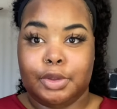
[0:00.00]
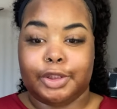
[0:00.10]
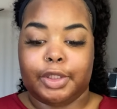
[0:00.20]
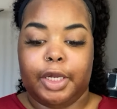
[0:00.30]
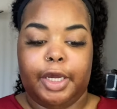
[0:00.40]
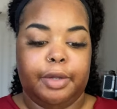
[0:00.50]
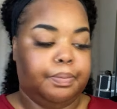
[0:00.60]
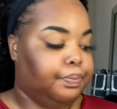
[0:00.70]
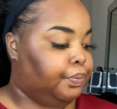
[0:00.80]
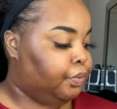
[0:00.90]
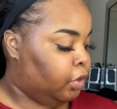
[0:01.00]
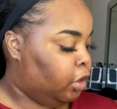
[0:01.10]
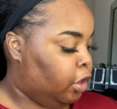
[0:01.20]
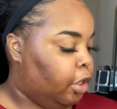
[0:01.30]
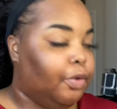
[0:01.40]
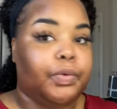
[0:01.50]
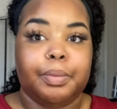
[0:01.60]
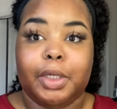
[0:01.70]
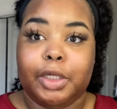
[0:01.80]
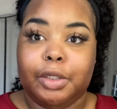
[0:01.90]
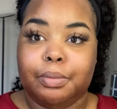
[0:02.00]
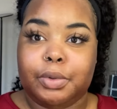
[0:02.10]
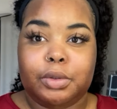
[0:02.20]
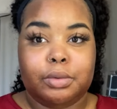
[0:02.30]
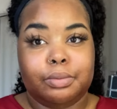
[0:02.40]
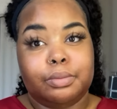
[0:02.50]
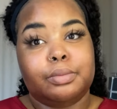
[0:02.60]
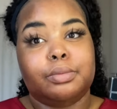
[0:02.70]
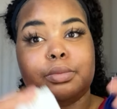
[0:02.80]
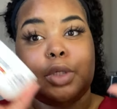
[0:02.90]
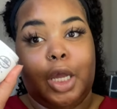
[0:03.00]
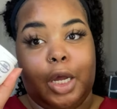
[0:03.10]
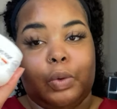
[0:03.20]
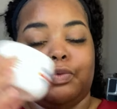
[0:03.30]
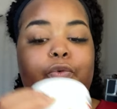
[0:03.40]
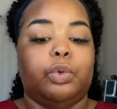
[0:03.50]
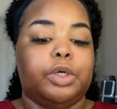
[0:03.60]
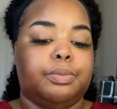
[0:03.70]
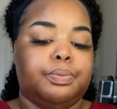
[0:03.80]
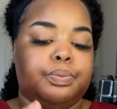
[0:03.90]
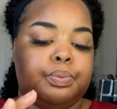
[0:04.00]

Just like that. For my lips, Aquaphor.